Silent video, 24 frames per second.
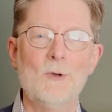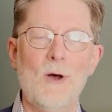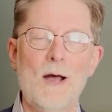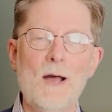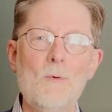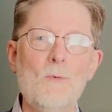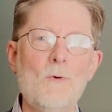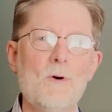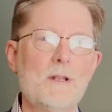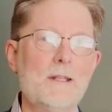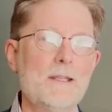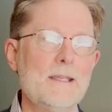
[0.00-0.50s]
I
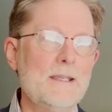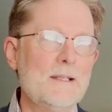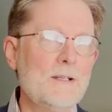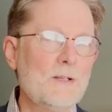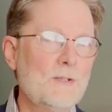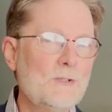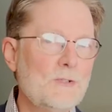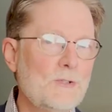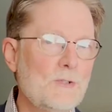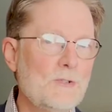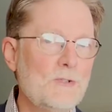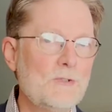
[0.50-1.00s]
want to
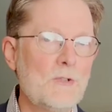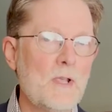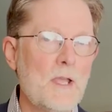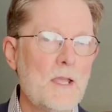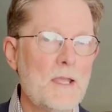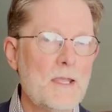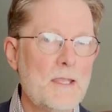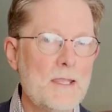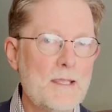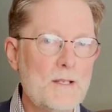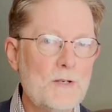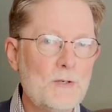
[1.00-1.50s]

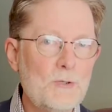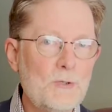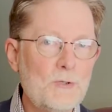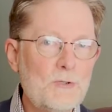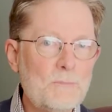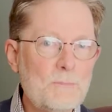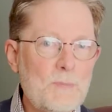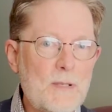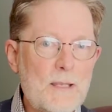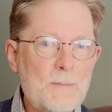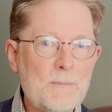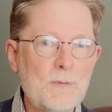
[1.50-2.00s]
introduce
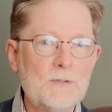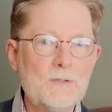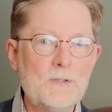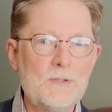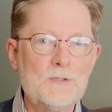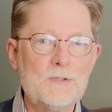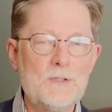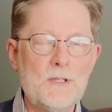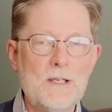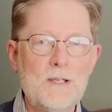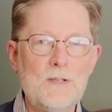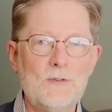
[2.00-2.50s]
people to
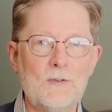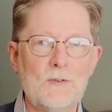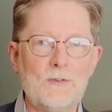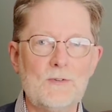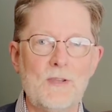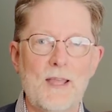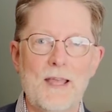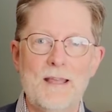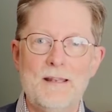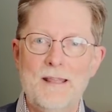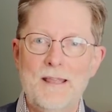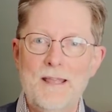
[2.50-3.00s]
Jesus
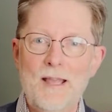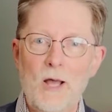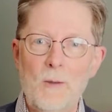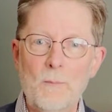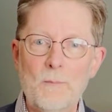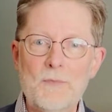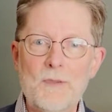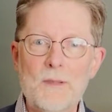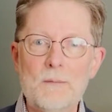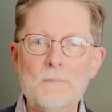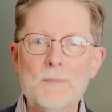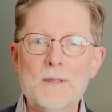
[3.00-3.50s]
and
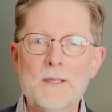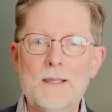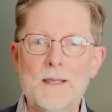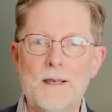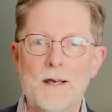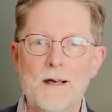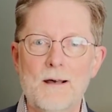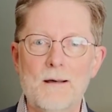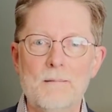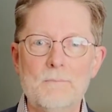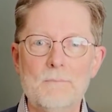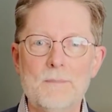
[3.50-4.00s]
help them
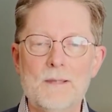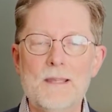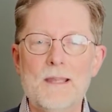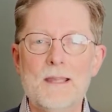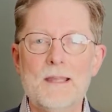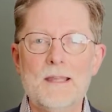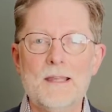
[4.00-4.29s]
become